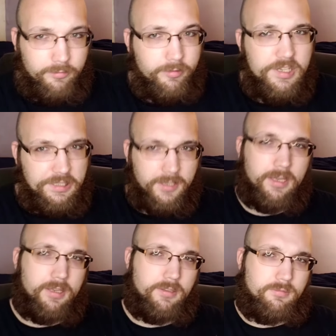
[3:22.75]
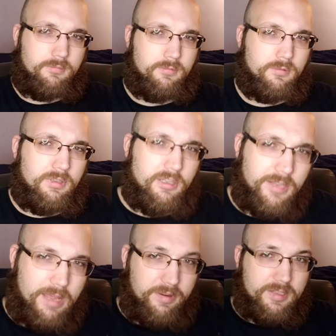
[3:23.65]
Frieza in the
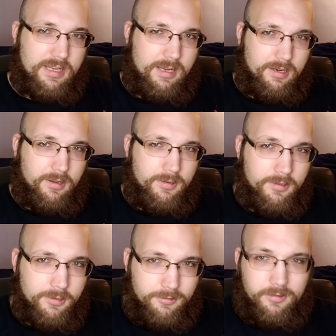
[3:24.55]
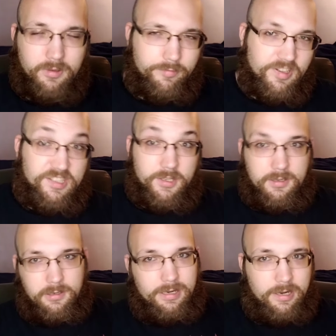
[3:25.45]
Namek Saga, or the Frieza
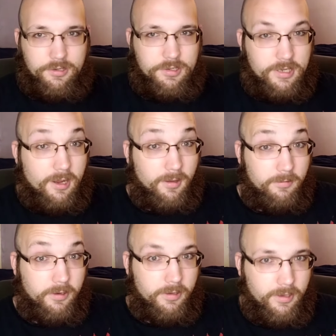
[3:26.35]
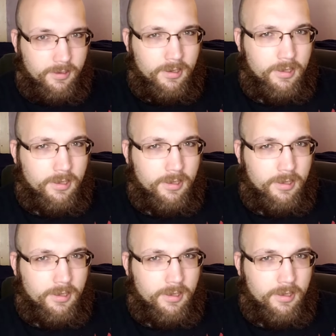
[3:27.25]
arc, I could just call it really,